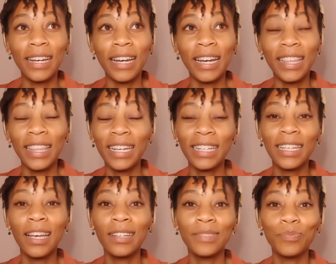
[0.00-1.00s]
I
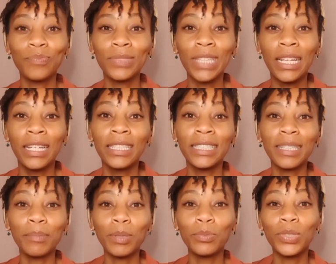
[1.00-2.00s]
think
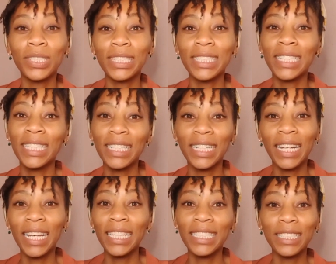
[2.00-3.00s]
sometimes we're just
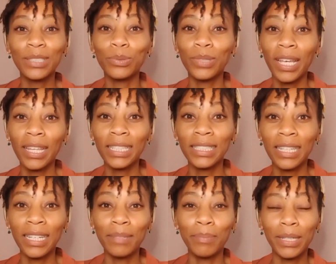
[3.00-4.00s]
inclined to the other
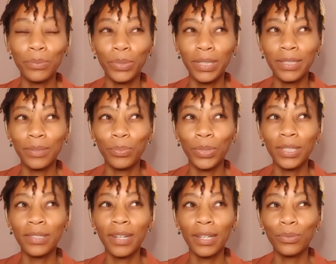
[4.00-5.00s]
side, but we
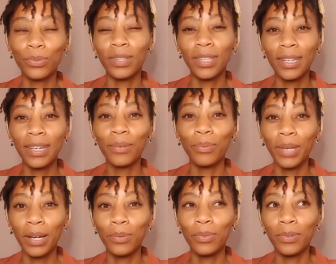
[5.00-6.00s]
try to think we
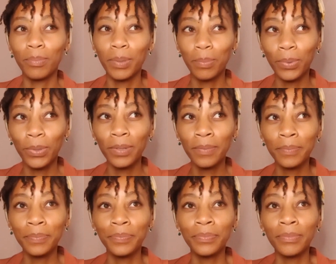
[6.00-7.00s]
are good people.
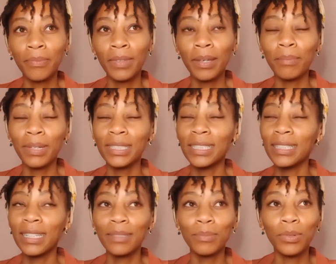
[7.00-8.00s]
But in
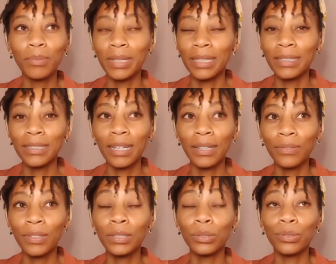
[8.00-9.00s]
that moment, I
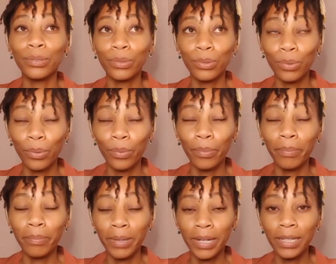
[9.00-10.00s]
felt so
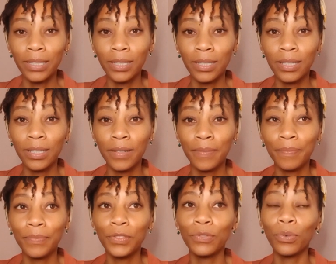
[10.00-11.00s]
bad
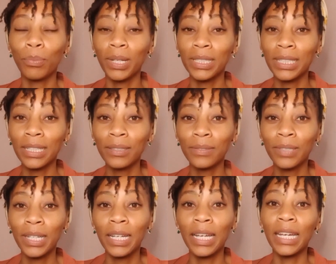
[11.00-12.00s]
for myself
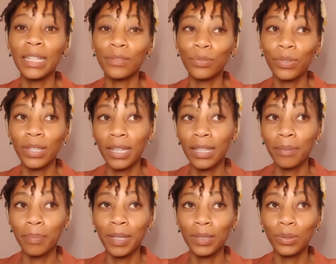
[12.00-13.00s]
and for the other
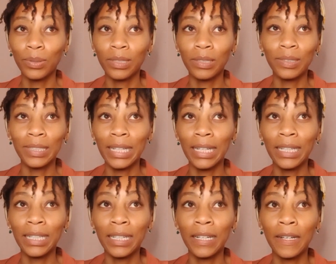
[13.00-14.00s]
person. I was like,